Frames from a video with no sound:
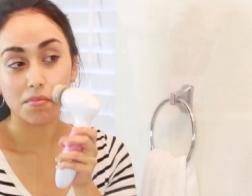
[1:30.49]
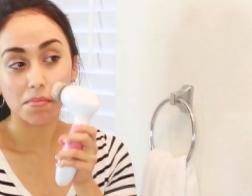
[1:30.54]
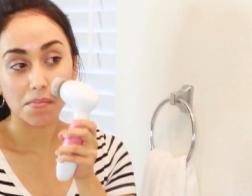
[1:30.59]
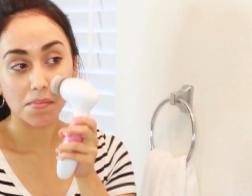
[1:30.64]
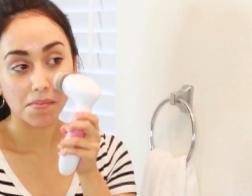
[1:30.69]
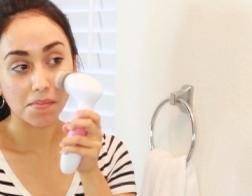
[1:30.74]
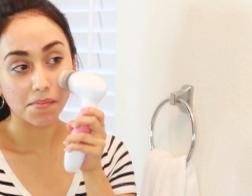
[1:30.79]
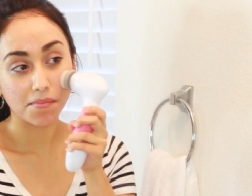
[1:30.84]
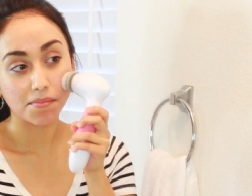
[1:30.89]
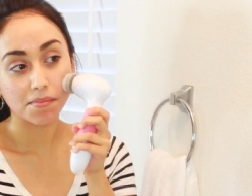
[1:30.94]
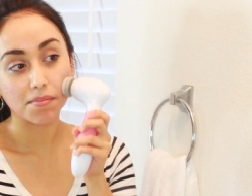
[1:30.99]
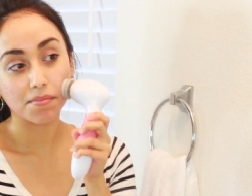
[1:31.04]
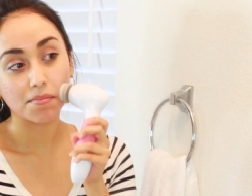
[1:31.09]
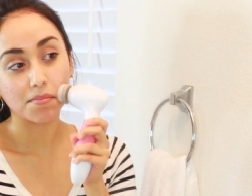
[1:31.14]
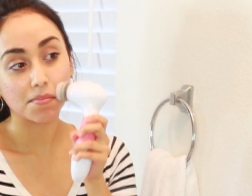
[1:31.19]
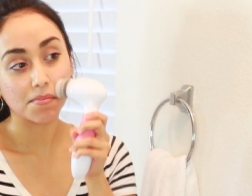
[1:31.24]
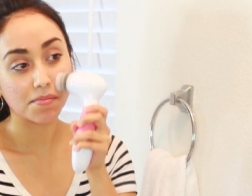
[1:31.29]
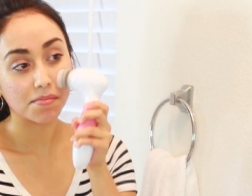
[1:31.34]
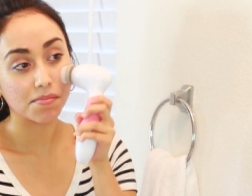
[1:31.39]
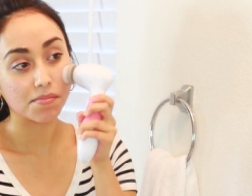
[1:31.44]
When I first
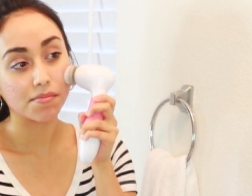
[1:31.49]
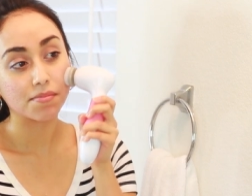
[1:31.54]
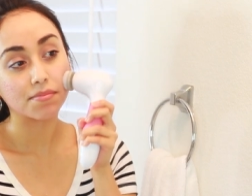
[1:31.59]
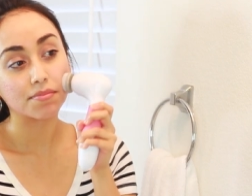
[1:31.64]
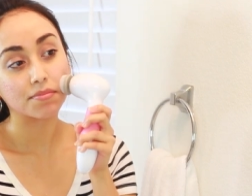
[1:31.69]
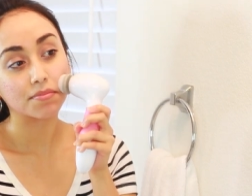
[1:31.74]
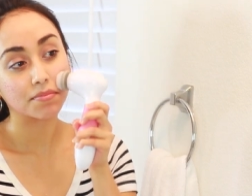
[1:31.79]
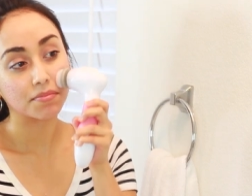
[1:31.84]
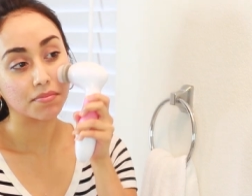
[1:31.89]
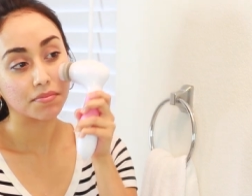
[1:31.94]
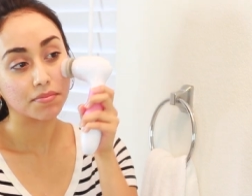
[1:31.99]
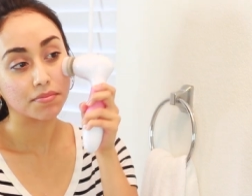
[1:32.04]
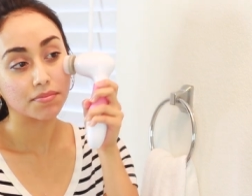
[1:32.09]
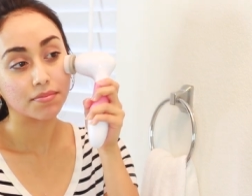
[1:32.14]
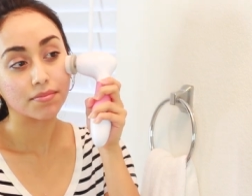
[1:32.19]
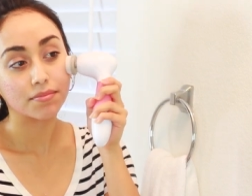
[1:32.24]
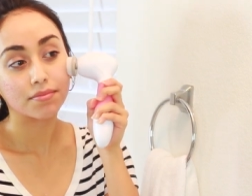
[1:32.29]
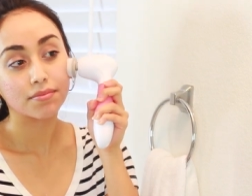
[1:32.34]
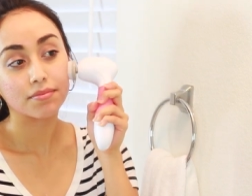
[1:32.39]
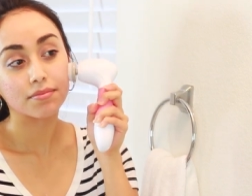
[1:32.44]
added this brush into my
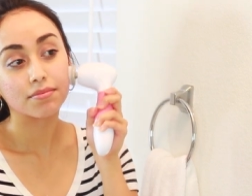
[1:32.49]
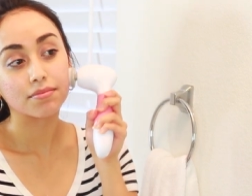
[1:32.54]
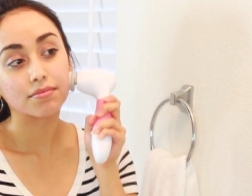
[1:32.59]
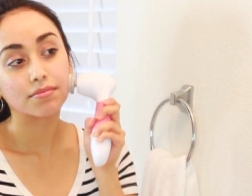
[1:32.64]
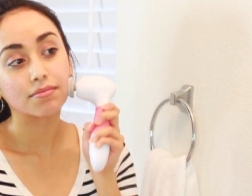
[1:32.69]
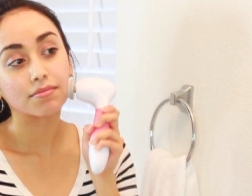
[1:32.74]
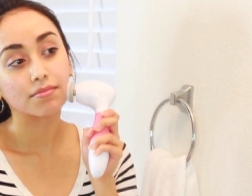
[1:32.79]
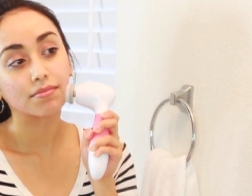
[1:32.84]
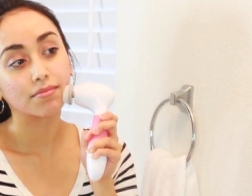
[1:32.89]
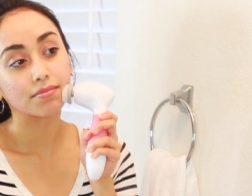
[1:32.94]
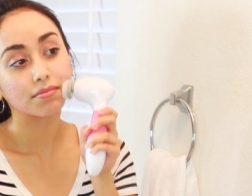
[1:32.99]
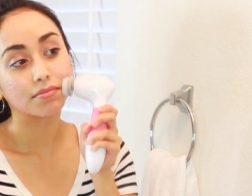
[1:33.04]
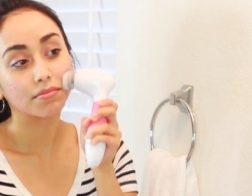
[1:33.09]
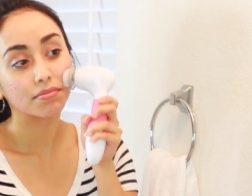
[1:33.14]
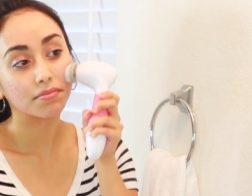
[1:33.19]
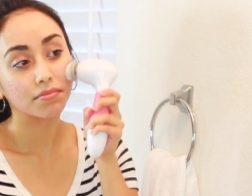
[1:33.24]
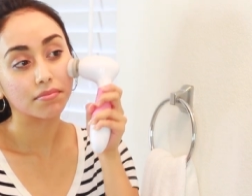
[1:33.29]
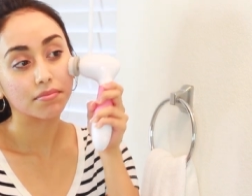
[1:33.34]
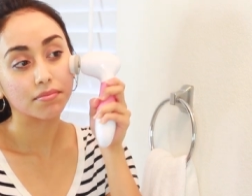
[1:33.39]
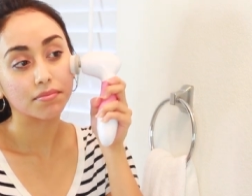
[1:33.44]
skincare routine,
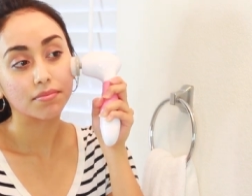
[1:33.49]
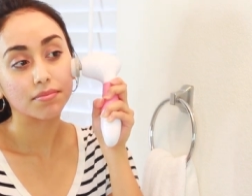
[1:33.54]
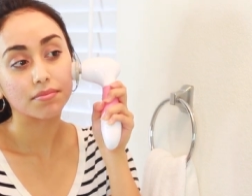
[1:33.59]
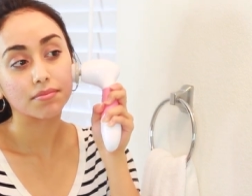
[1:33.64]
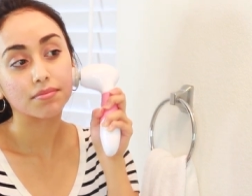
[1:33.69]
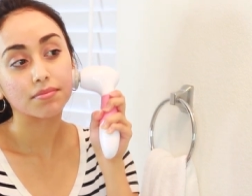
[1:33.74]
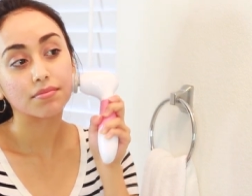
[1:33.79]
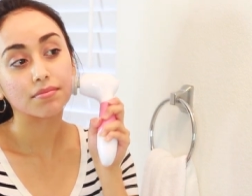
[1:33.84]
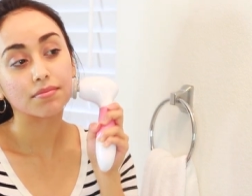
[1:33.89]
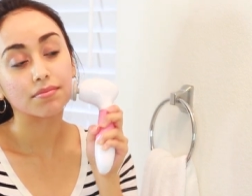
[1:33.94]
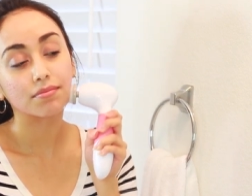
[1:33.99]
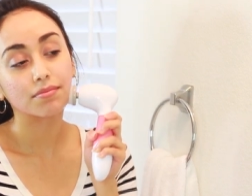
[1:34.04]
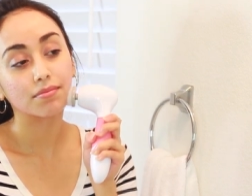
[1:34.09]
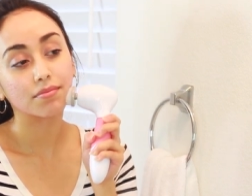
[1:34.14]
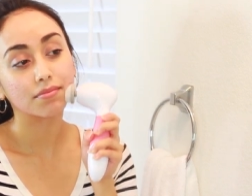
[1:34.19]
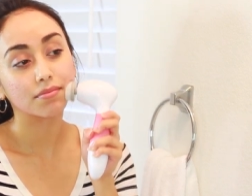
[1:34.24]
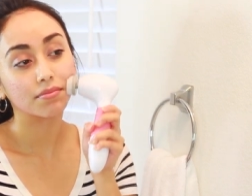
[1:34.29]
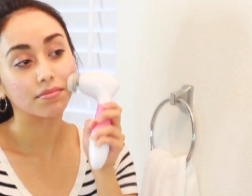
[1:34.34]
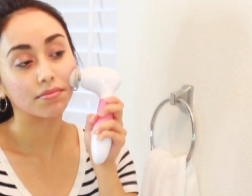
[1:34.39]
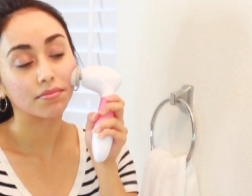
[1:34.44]
I saw the biggest
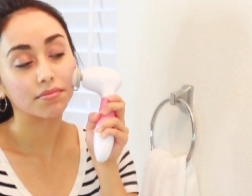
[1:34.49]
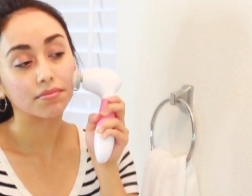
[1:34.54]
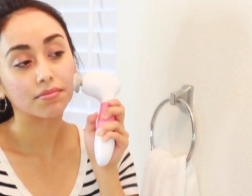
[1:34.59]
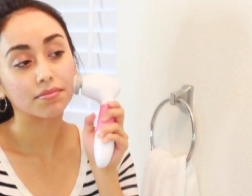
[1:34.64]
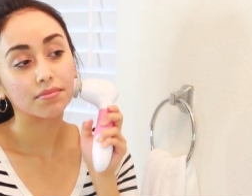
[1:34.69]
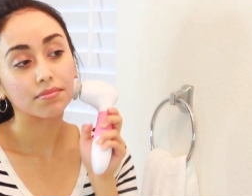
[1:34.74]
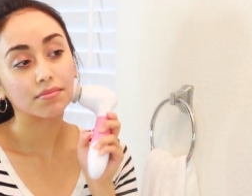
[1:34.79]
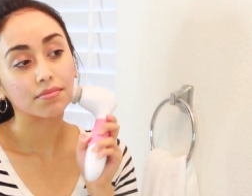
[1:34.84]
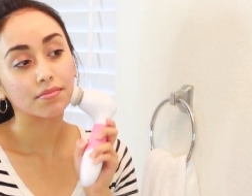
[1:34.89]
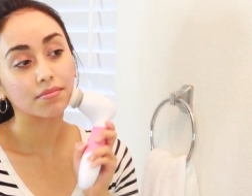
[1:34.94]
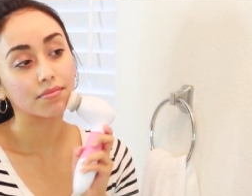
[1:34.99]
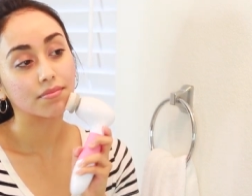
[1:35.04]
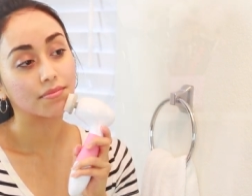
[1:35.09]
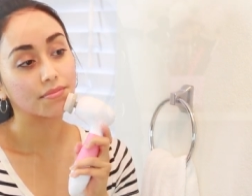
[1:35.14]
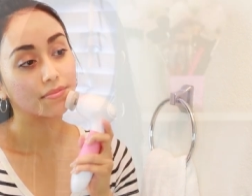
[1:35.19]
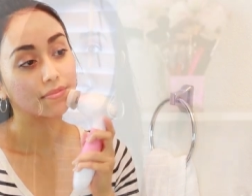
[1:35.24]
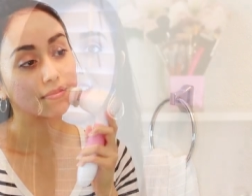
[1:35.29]
difference in my skin.